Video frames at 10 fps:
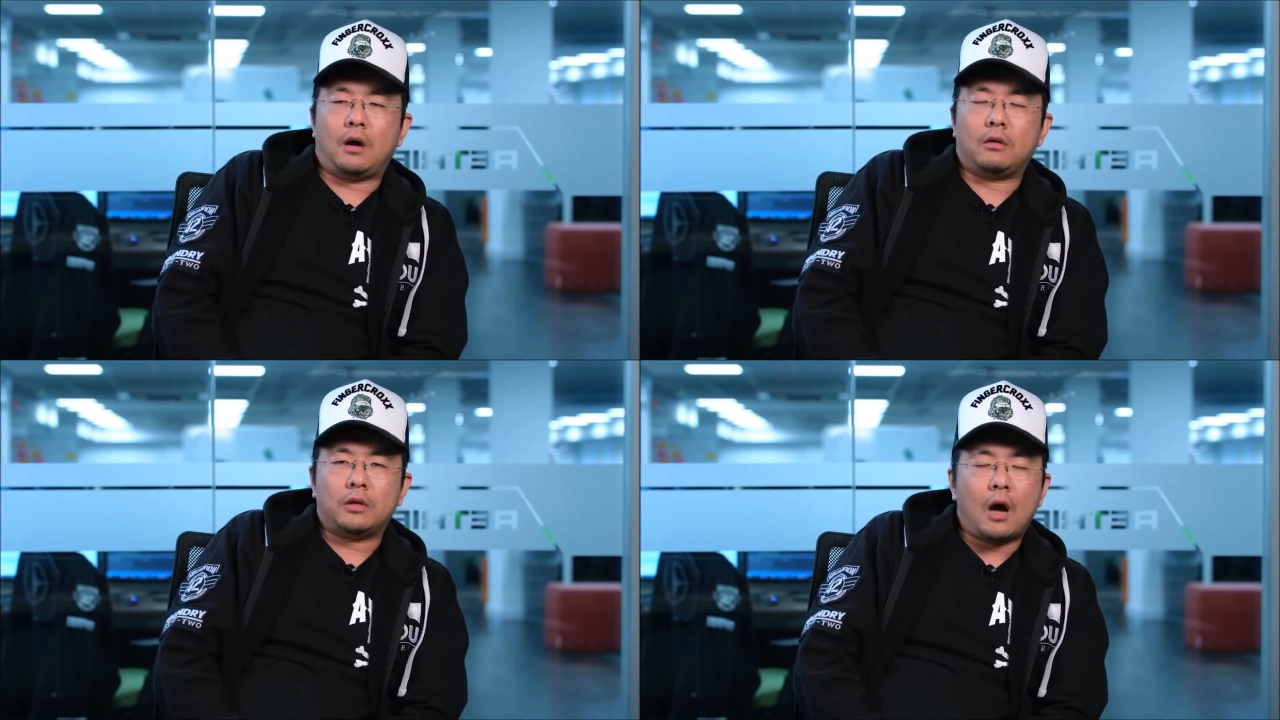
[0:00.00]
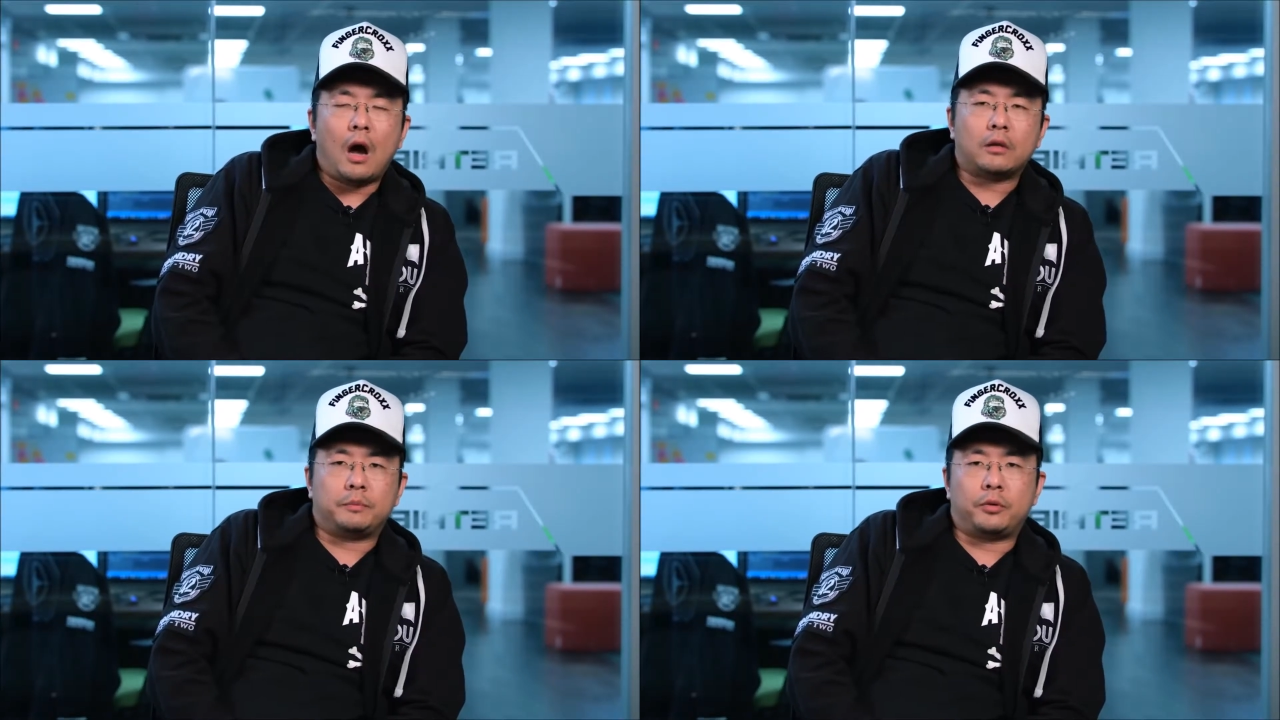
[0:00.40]
On the
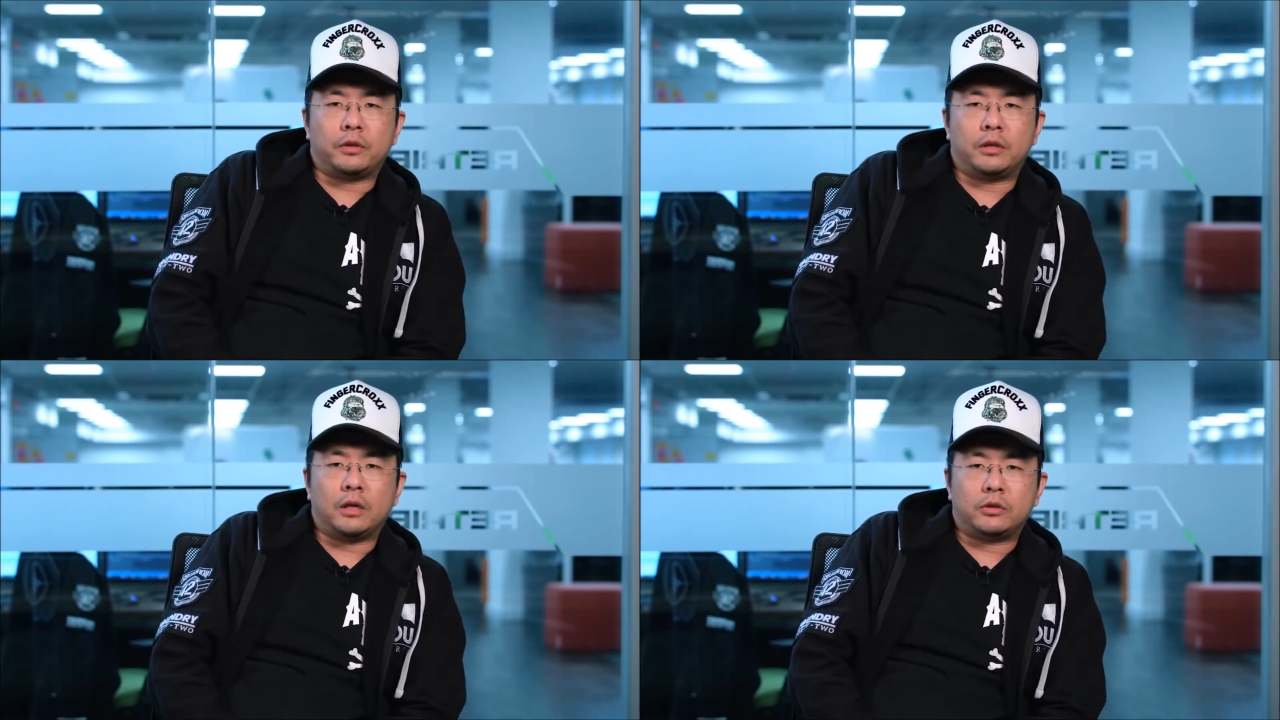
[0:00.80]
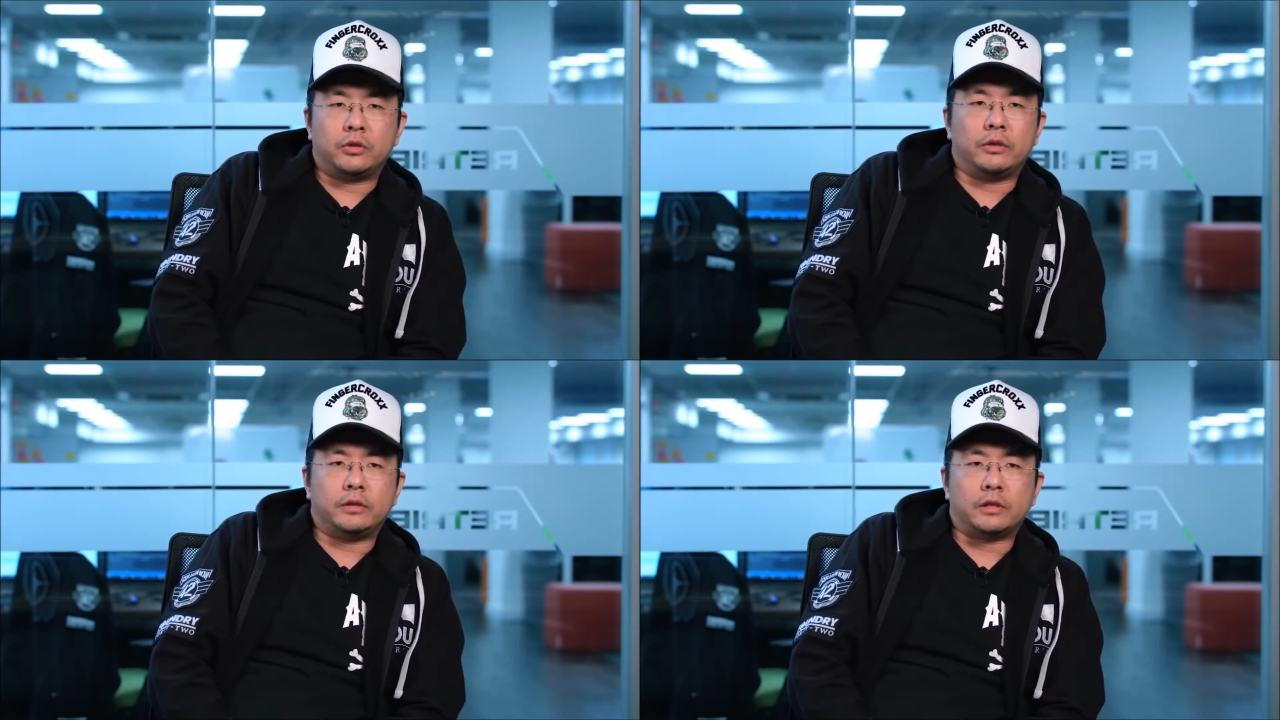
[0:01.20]
art
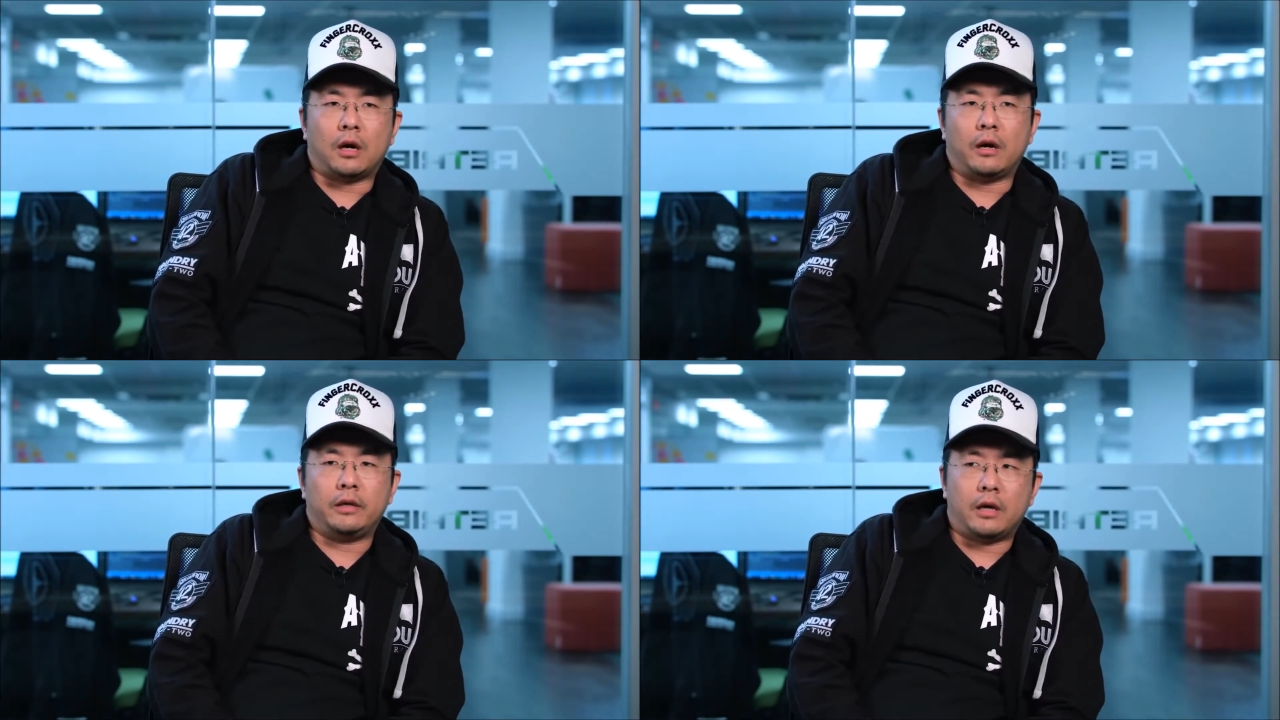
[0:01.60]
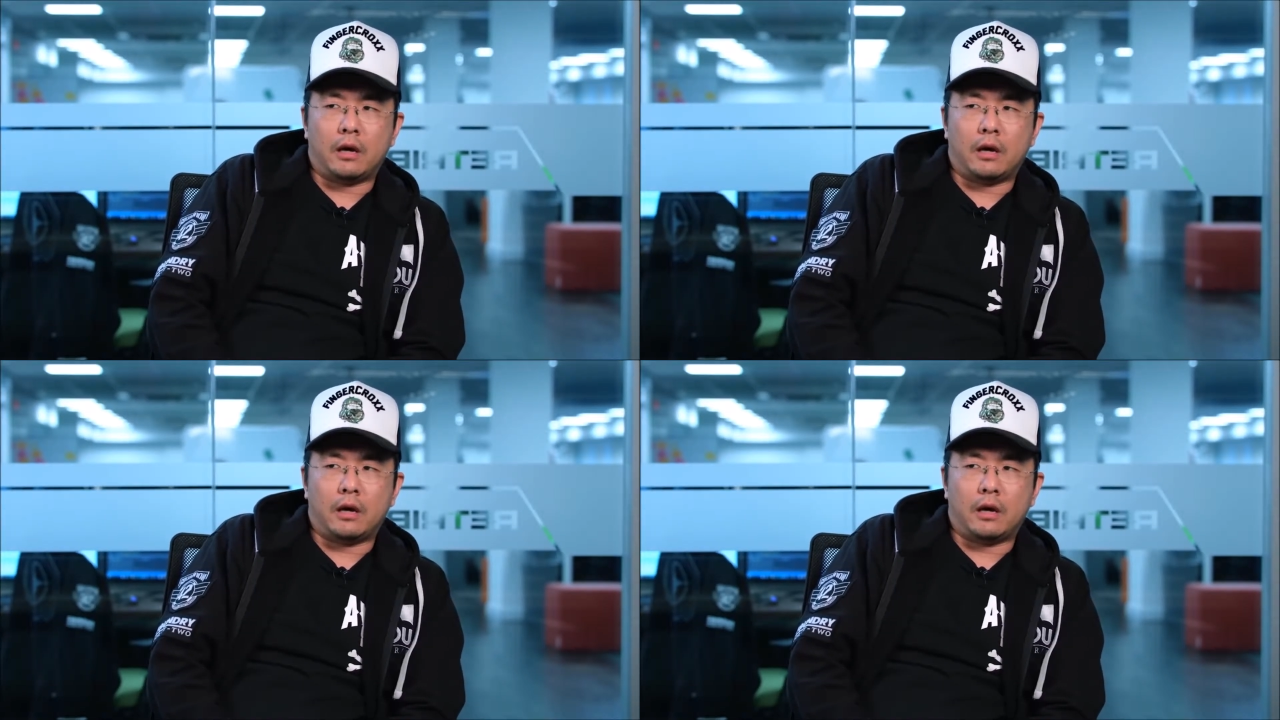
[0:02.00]
production side,